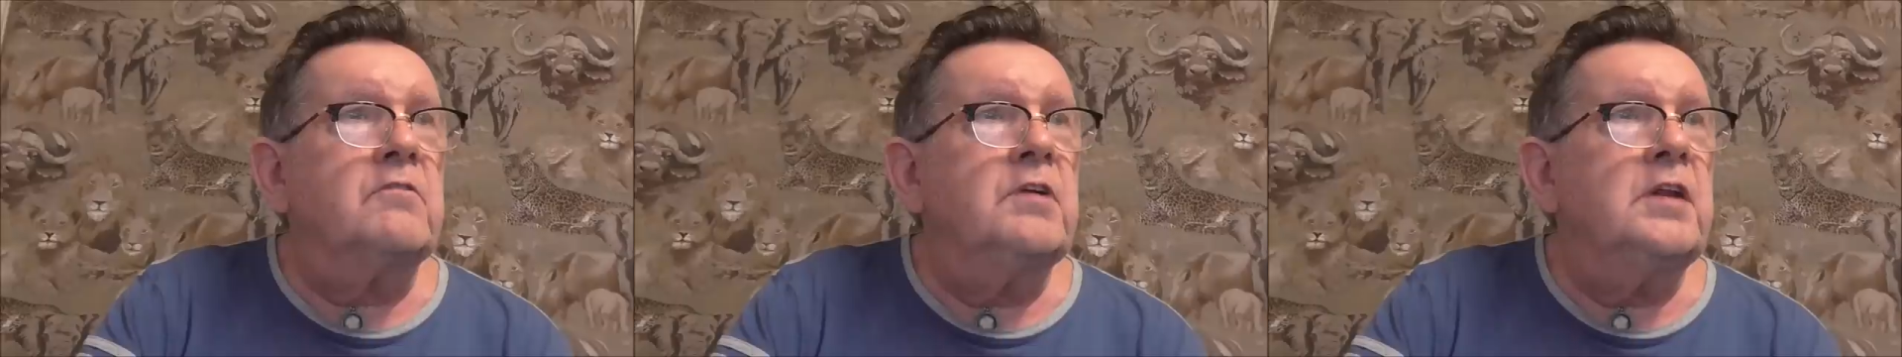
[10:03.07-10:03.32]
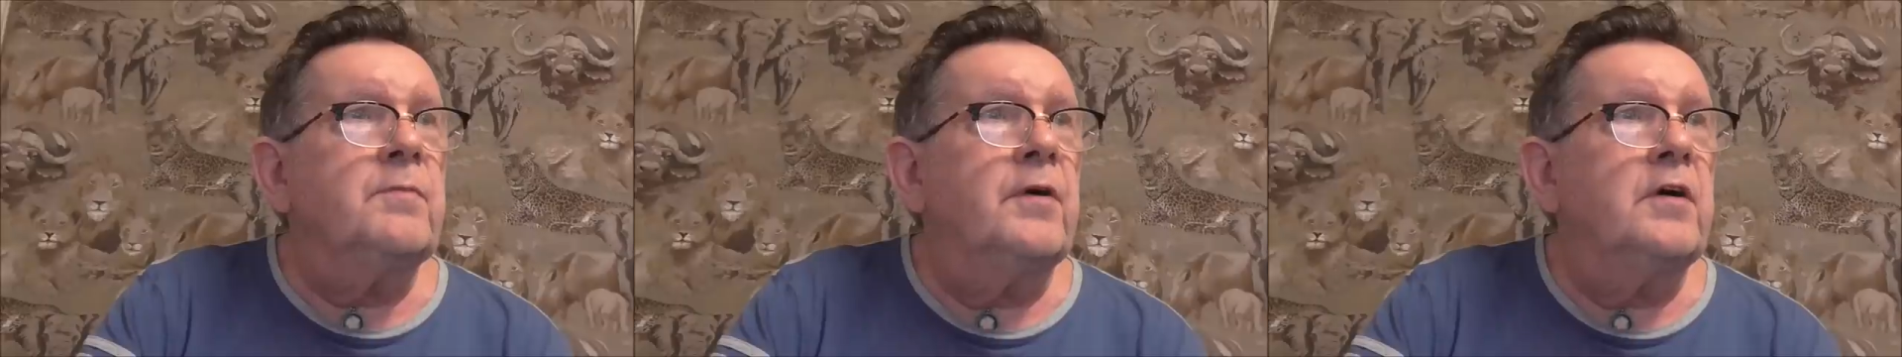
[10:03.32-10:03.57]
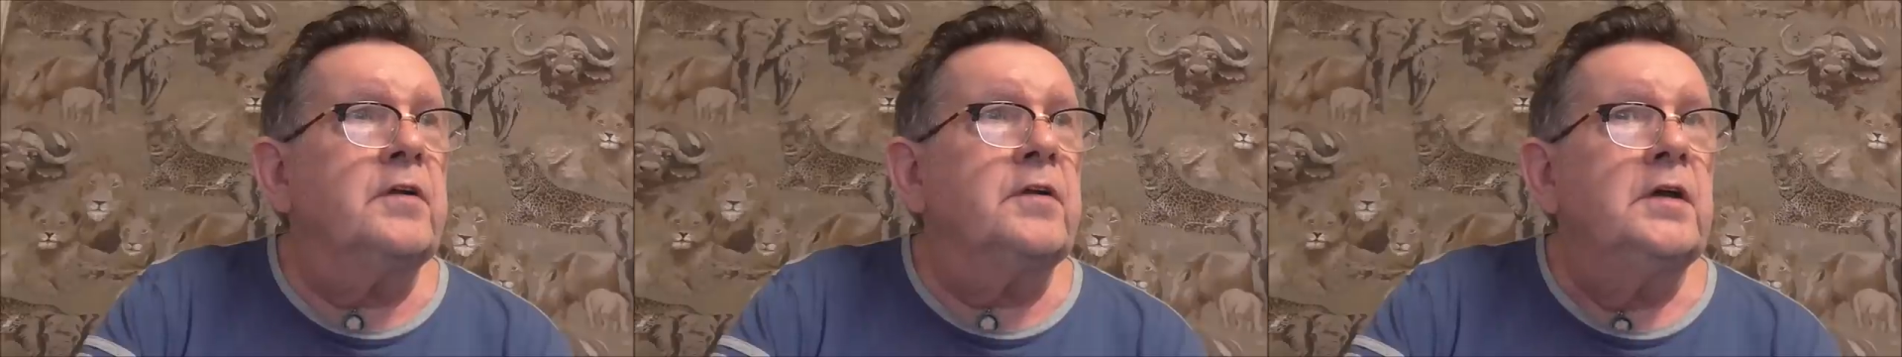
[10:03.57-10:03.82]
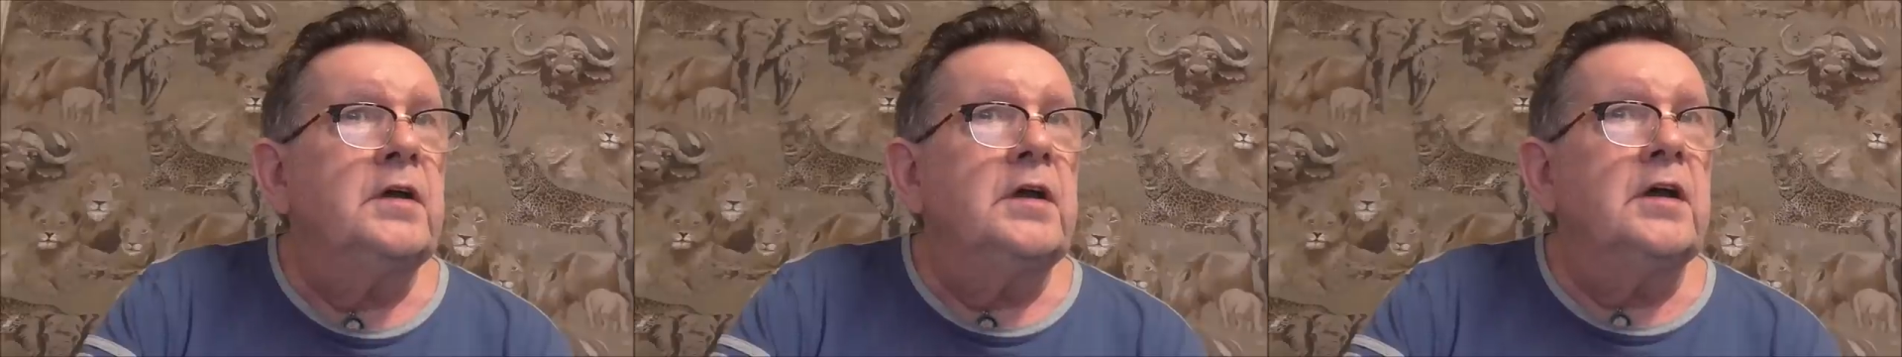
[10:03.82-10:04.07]
agreed
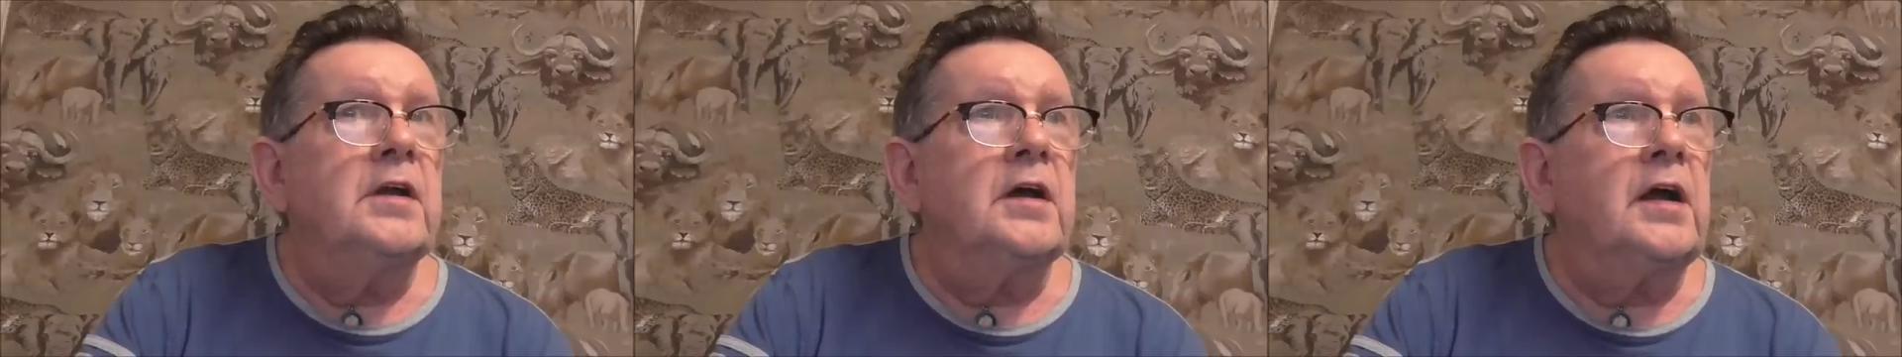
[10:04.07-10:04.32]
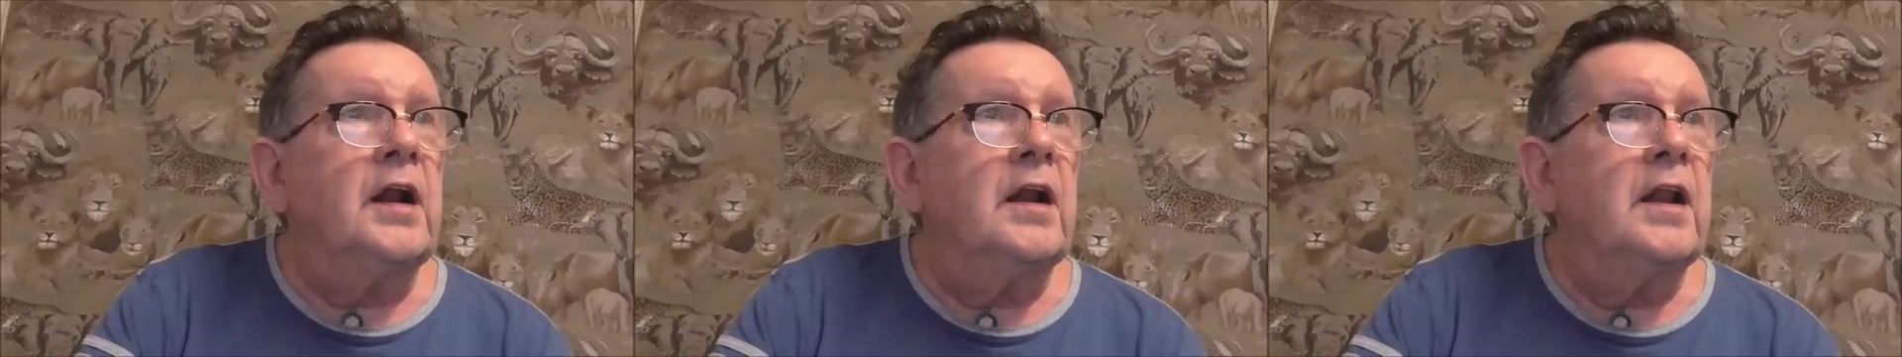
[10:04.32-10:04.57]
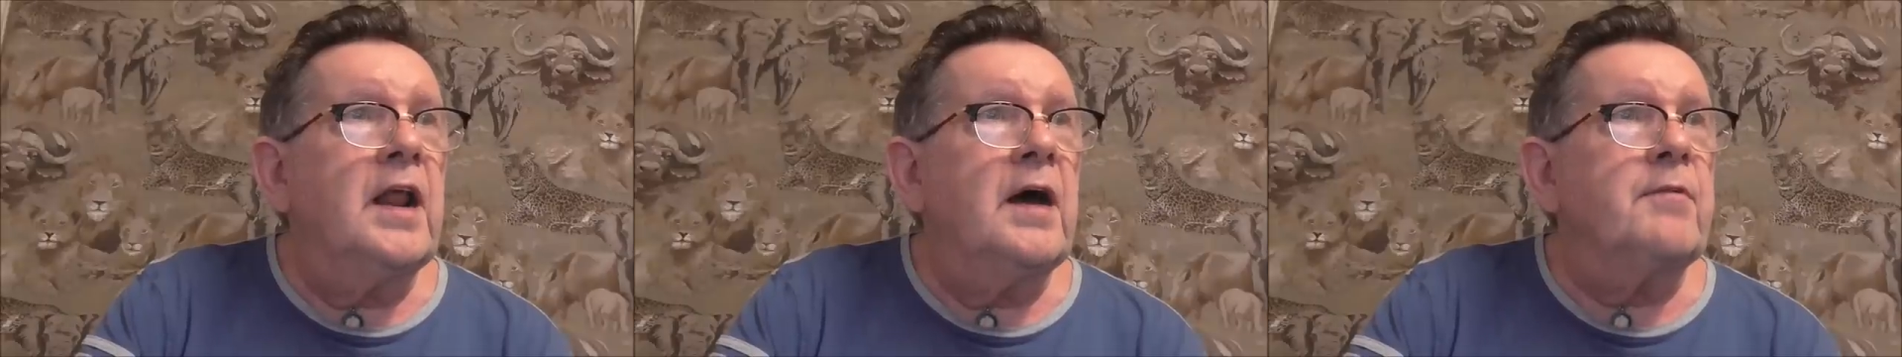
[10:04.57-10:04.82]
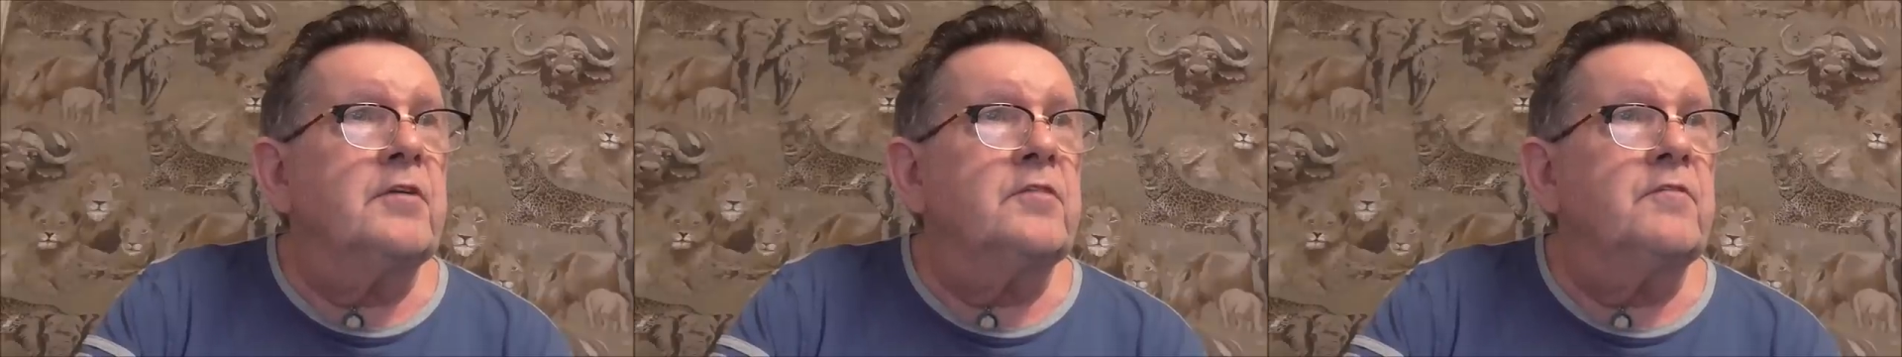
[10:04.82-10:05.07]
upon in a
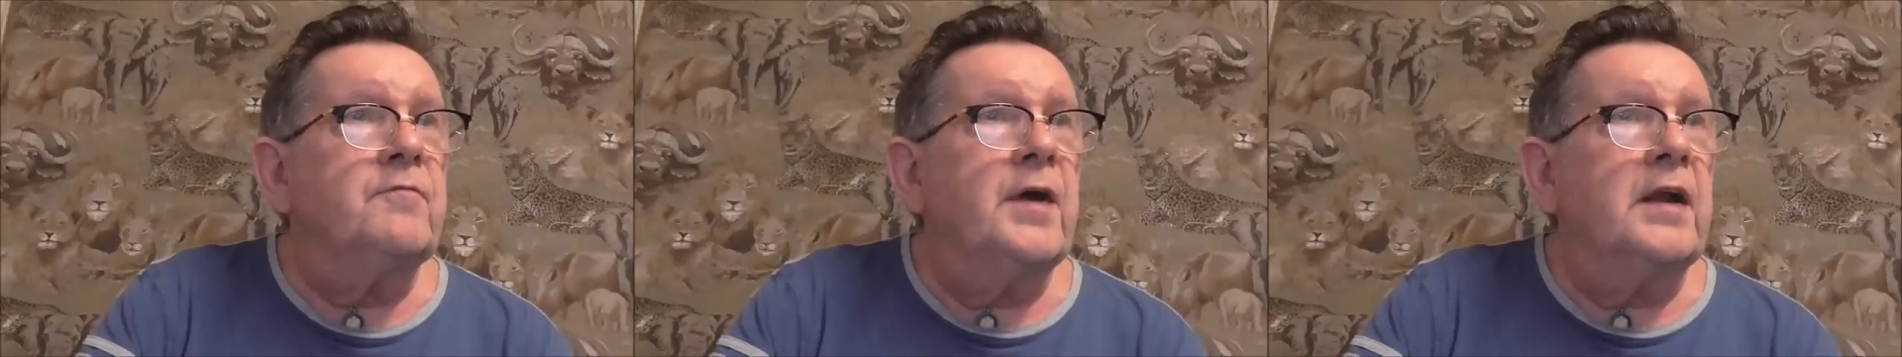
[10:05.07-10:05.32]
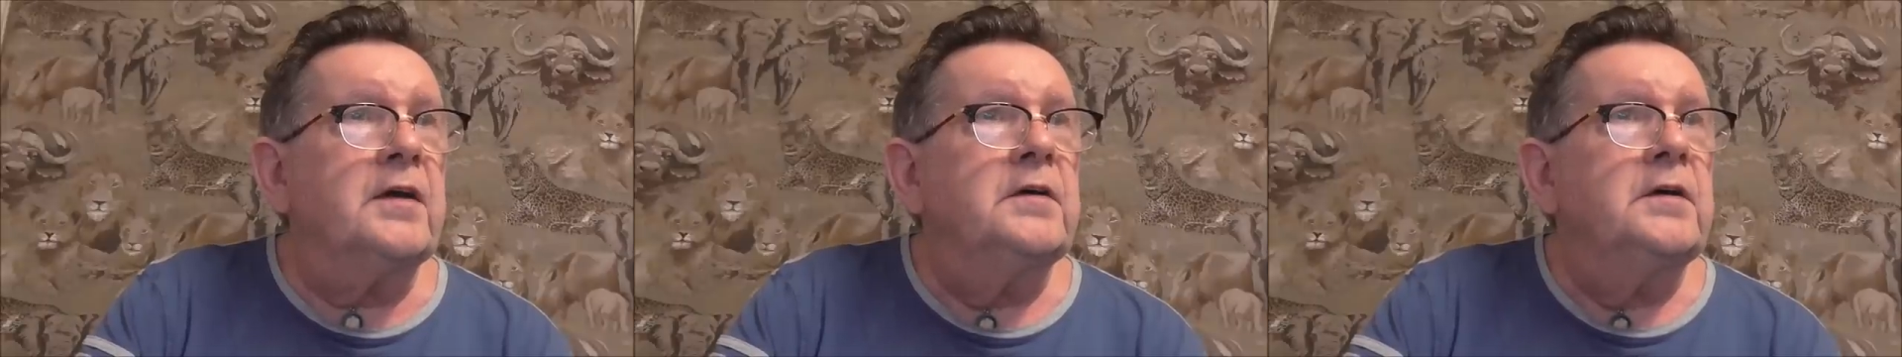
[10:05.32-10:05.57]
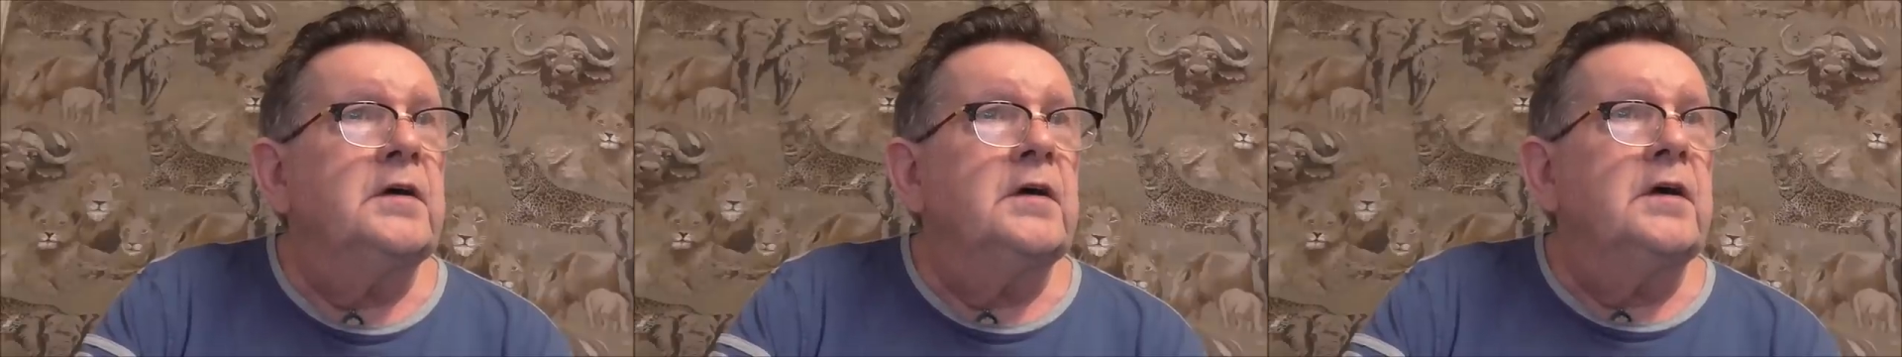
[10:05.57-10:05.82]
collaborative manner,